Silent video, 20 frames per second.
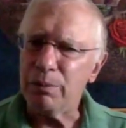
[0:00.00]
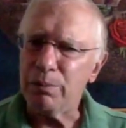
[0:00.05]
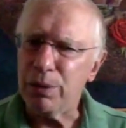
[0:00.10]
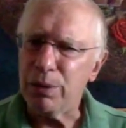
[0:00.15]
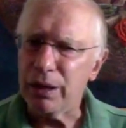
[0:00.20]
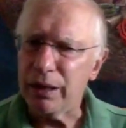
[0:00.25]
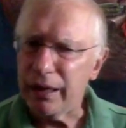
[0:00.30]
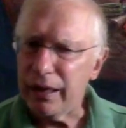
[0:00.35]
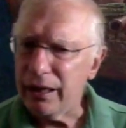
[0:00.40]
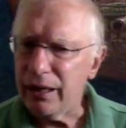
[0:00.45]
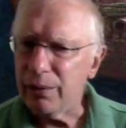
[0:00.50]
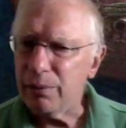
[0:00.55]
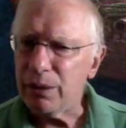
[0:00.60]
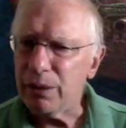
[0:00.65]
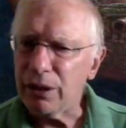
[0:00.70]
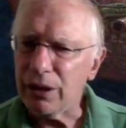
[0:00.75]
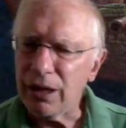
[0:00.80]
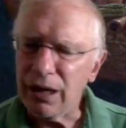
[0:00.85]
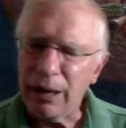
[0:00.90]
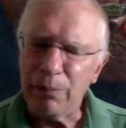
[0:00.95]
and palladium
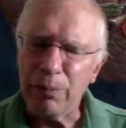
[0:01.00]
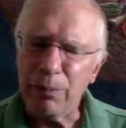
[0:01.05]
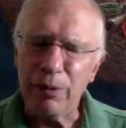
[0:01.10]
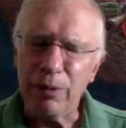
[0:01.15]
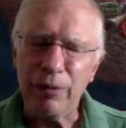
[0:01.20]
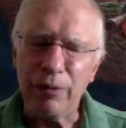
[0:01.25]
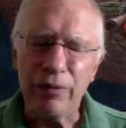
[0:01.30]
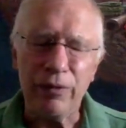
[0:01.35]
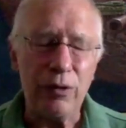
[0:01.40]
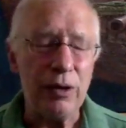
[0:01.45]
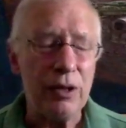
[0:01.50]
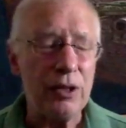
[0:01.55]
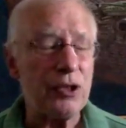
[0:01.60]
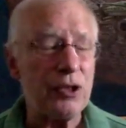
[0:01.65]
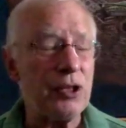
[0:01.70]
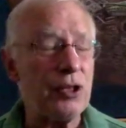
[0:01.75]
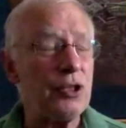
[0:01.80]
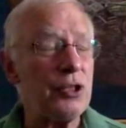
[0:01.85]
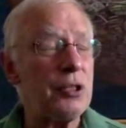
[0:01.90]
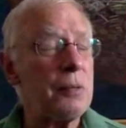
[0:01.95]
and copper, for
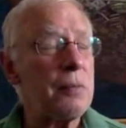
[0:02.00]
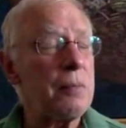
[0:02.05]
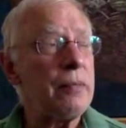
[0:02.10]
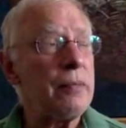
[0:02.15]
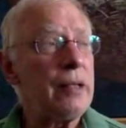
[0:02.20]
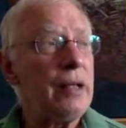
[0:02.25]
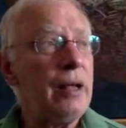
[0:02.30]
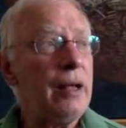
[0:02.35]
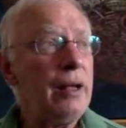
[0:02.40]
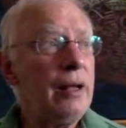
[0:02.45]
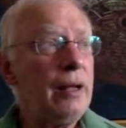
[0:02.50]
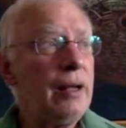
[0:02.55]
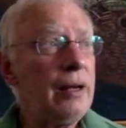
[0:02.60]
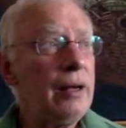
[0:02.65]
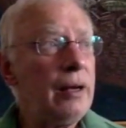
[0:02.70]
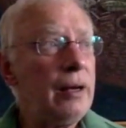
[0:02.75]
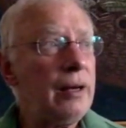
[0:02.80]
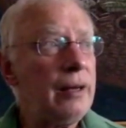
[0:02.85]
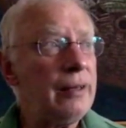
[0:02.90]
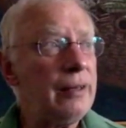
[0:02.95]
instance,
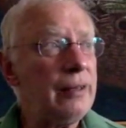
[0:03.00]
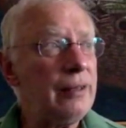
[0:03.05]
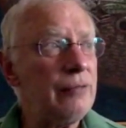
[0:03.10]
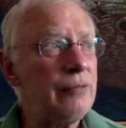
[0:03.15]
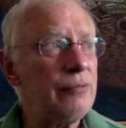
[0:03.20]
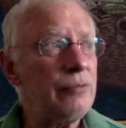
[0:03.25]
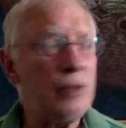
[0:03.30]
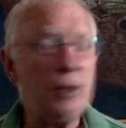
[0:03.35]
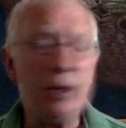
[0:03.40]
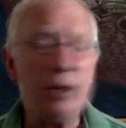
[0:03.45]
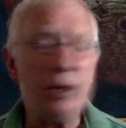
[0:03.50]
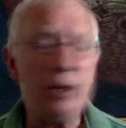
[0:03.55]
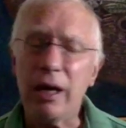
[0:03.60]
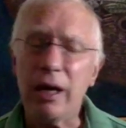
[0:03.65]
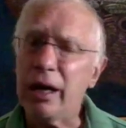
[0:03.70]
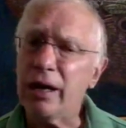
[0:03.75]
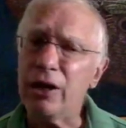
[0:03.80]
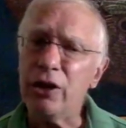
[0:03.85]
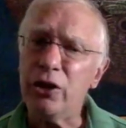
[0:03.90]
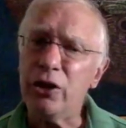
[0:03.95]
they're
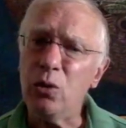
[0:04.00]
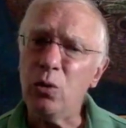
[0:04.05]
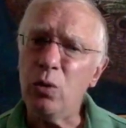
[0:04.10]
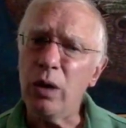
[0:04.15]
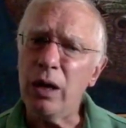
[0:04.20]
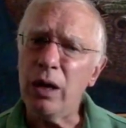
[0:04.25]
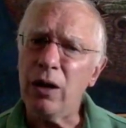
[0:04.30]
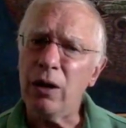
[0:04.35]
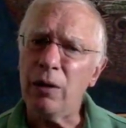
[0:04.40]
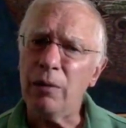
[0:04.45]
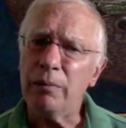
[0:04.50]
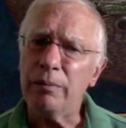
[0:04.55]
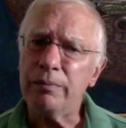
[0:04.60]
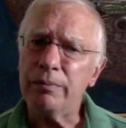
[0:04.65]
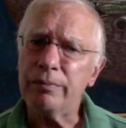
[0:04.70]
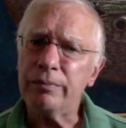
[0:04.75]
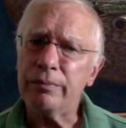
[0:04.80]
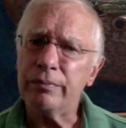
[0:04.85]
not going to do well.